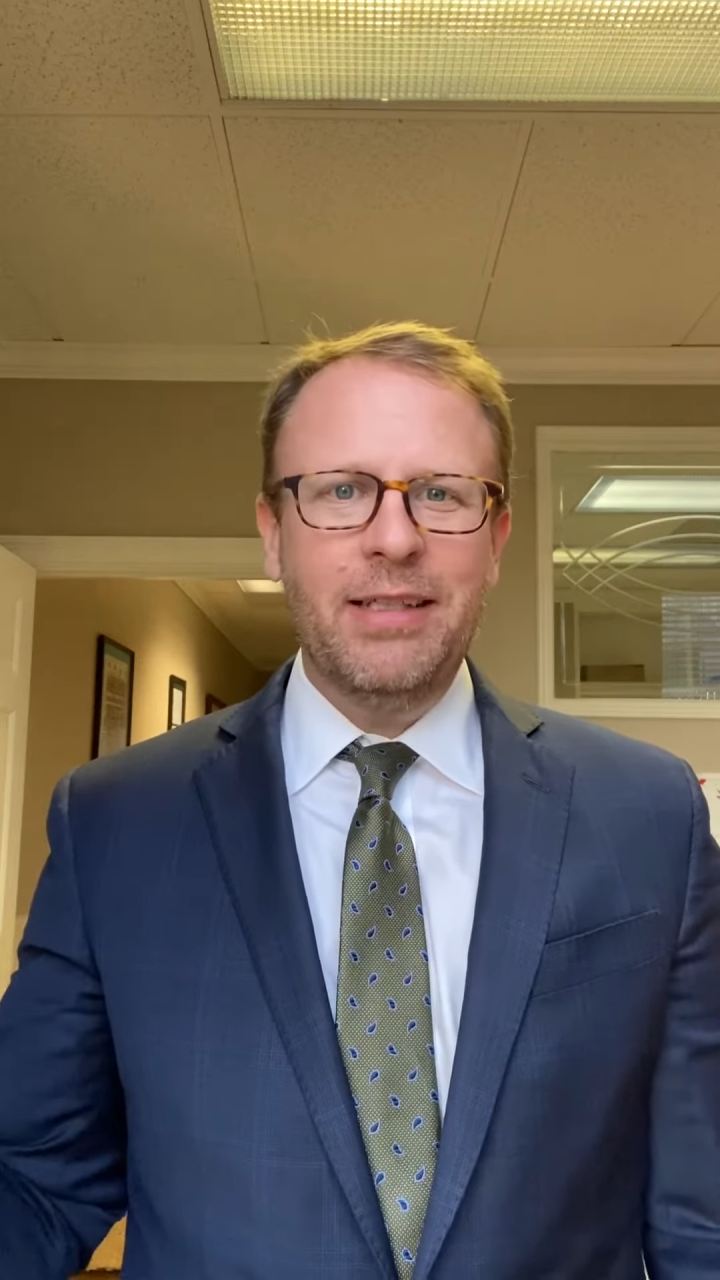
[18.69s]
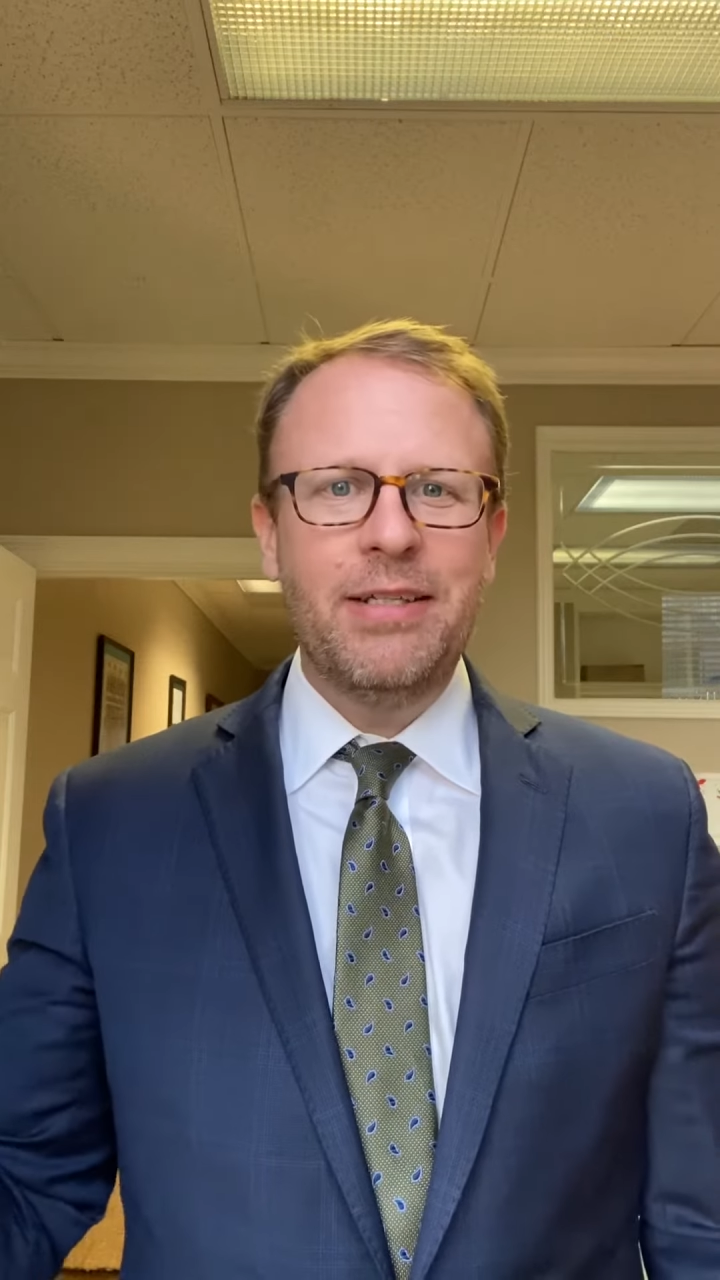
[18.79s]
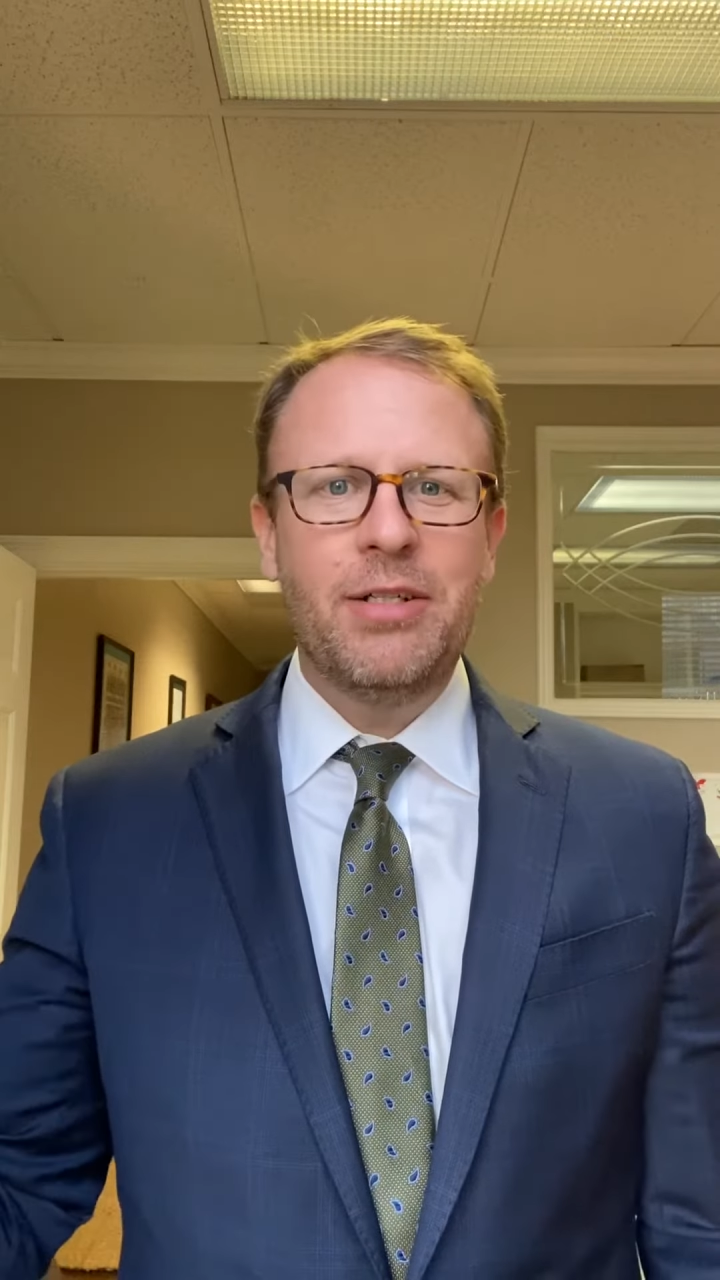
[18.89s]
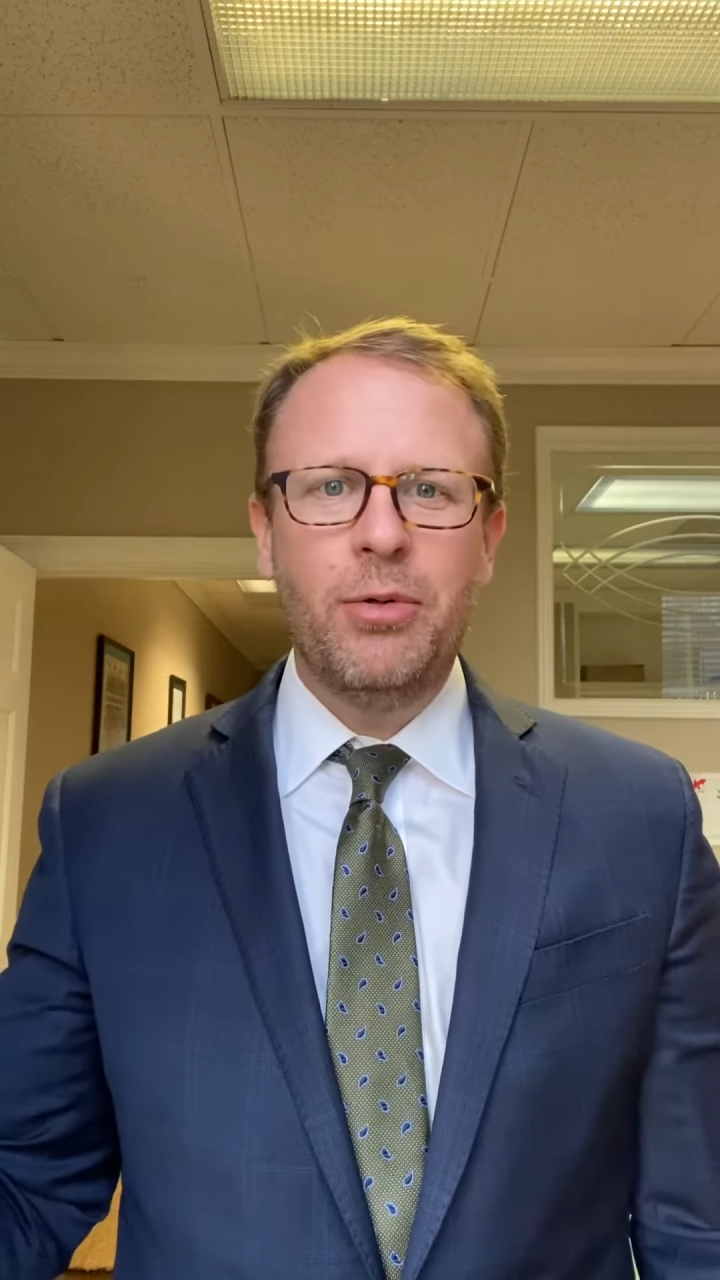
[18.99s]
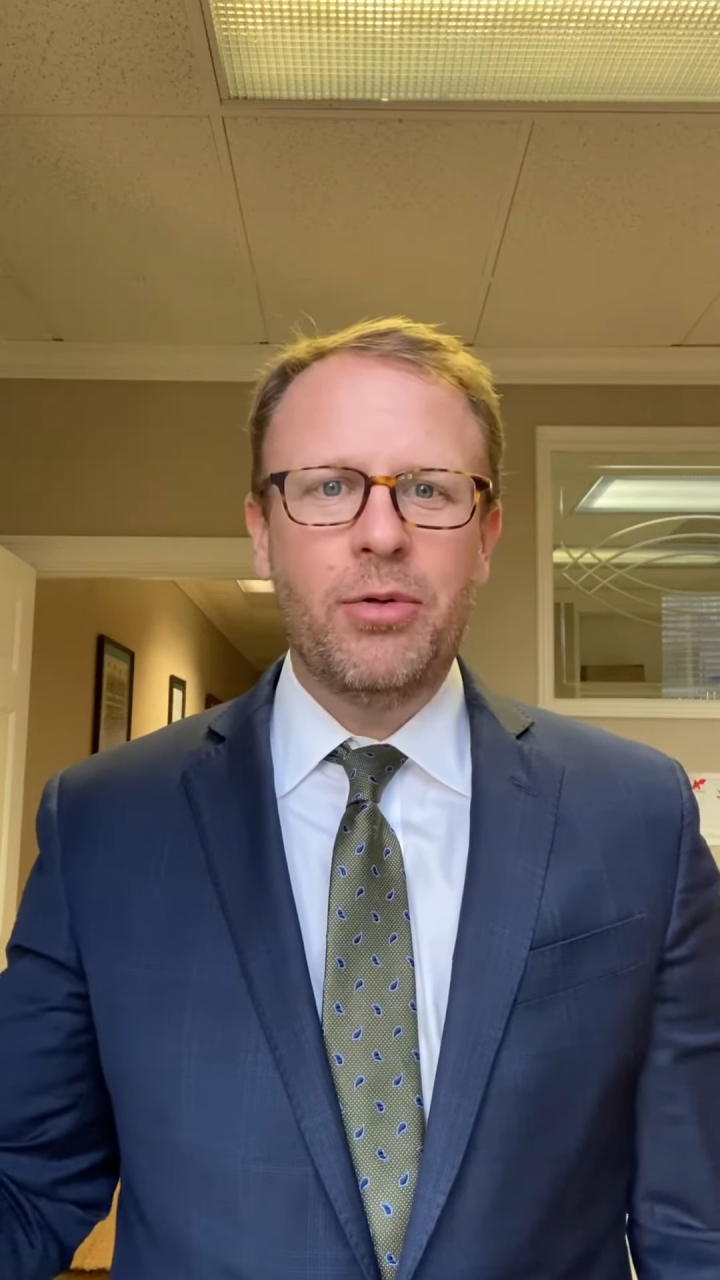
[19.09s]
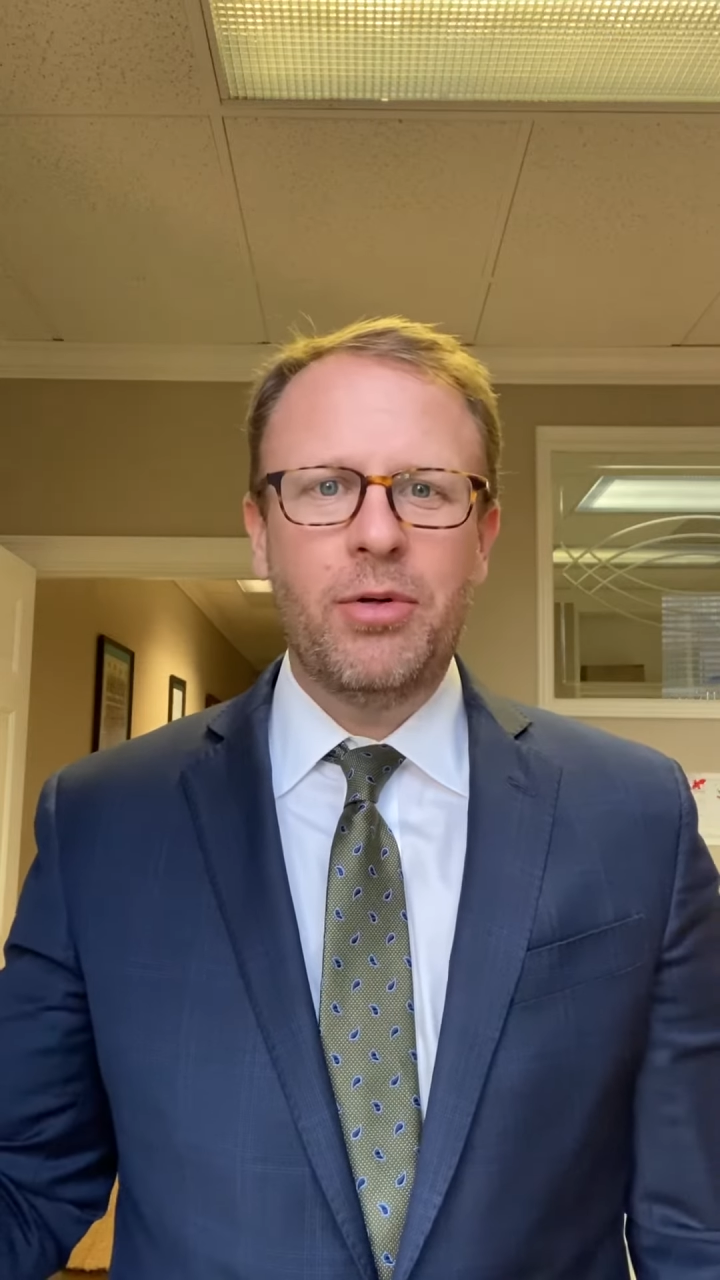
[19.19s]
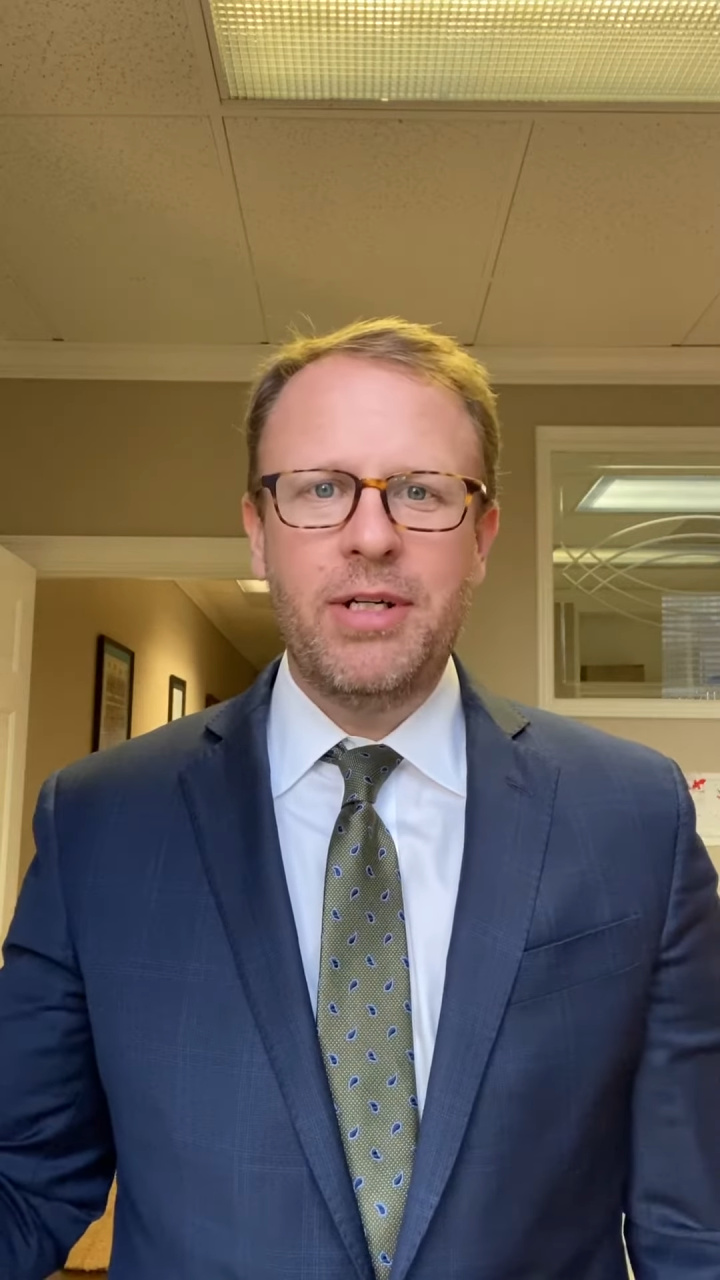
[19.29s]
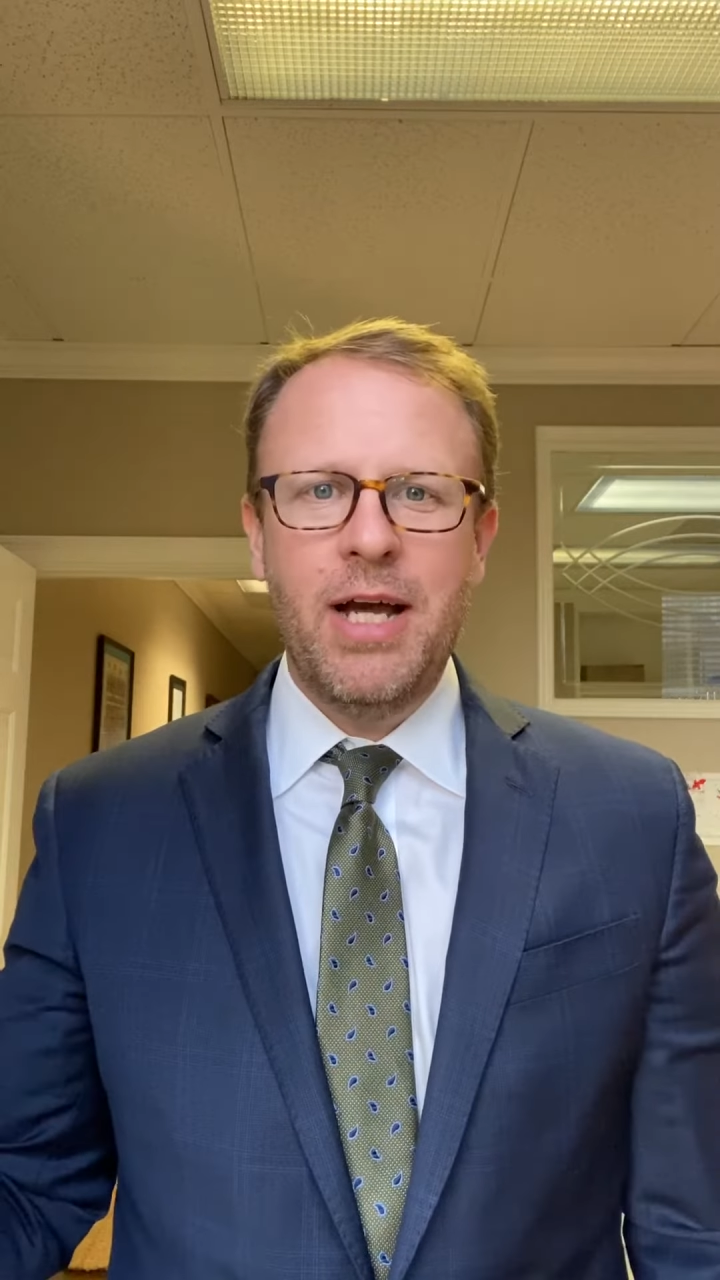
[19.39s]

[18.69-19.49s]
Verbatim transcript: least two or three